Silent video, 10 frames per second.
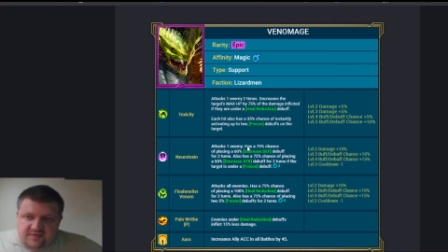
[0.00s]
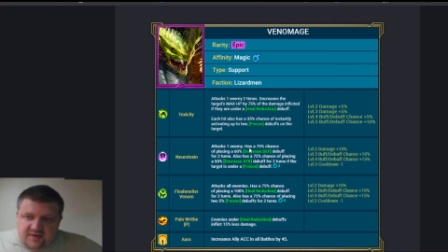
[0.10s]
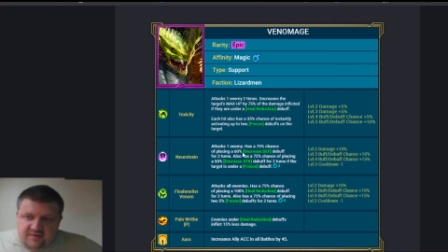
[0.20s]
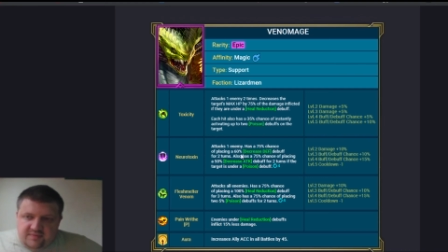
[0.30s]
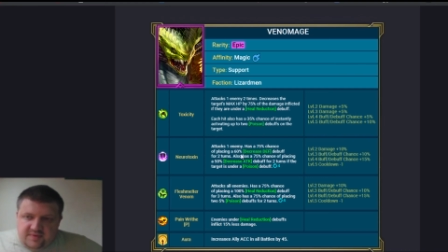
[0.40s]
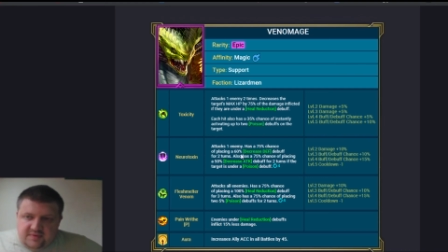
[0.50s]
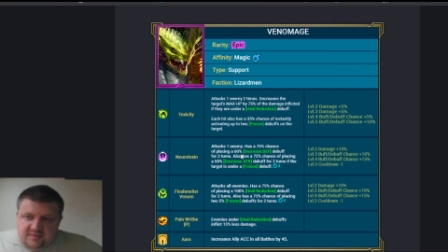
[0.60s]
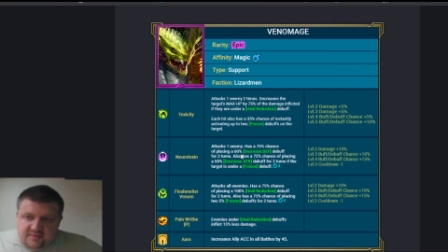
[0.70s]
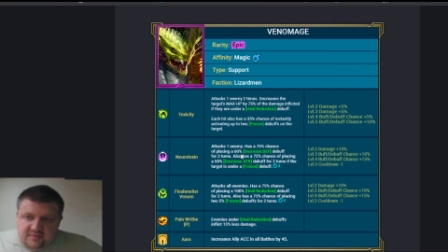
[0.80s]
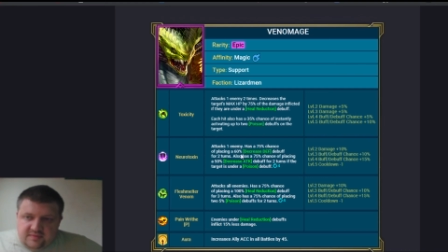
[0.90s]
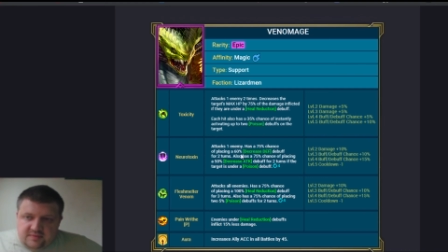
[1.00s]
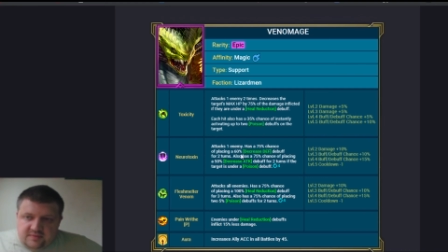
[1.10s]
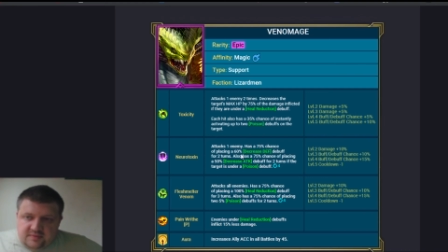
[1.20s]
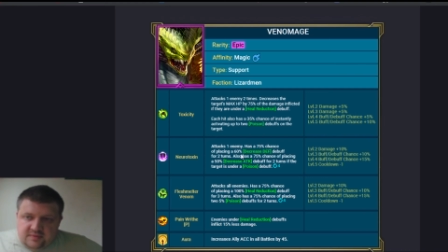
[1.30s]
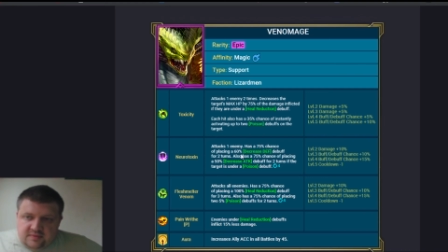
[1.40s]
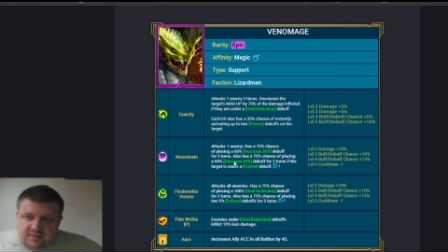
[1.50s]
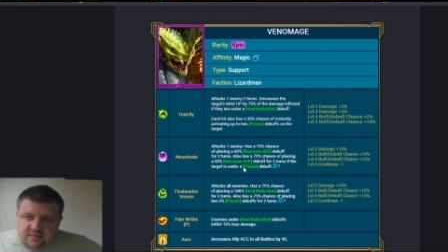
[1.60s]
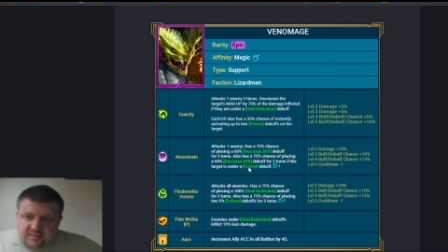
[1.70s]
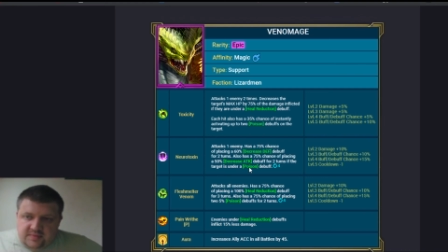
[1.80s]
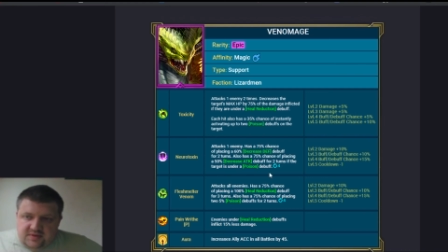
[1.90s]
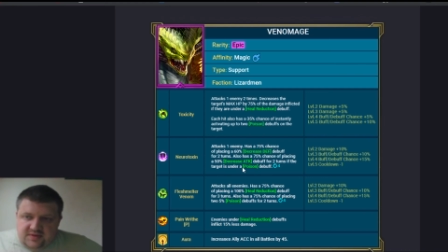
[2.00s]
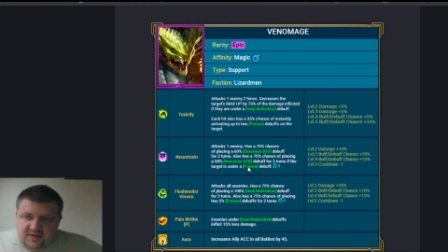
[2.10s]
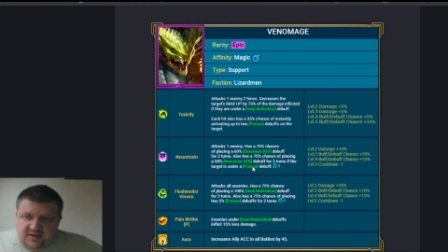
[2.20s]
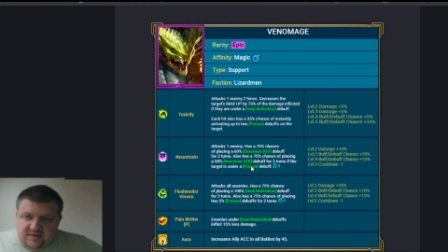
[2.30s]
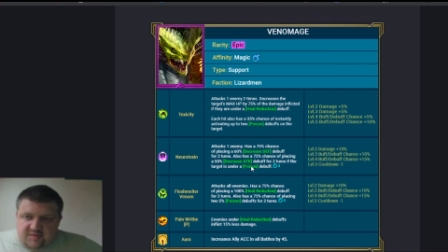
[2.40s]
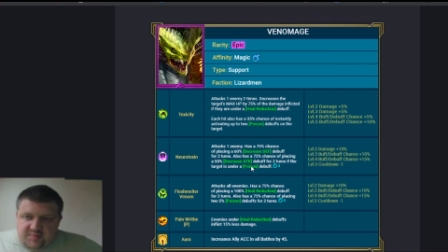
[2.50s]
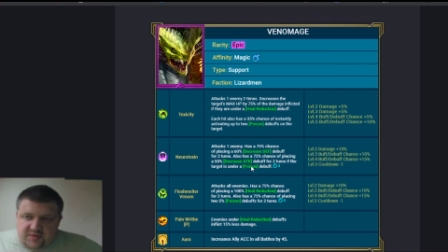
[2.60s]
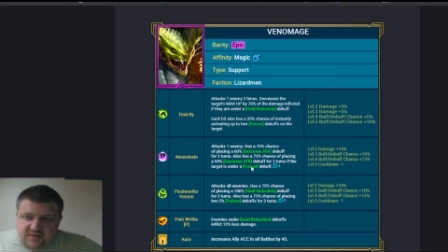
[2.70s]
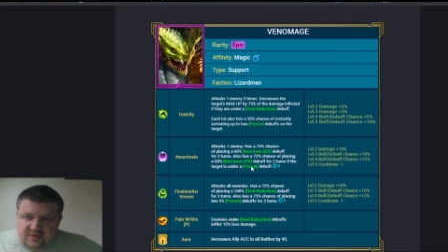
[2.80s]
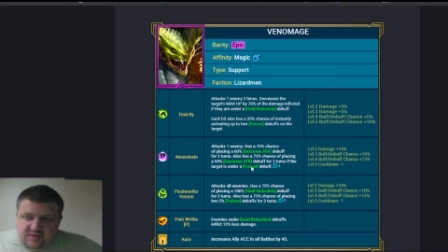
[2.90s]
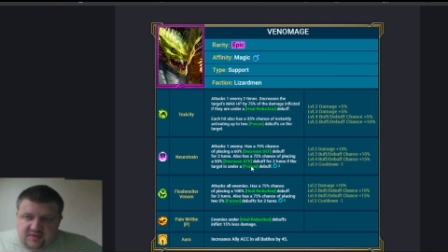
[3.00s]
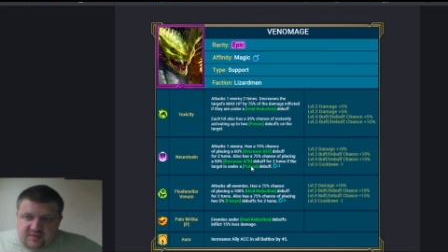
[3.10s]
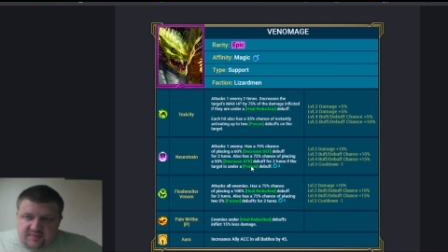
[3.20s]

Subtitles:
everyone because they need to have poison on them.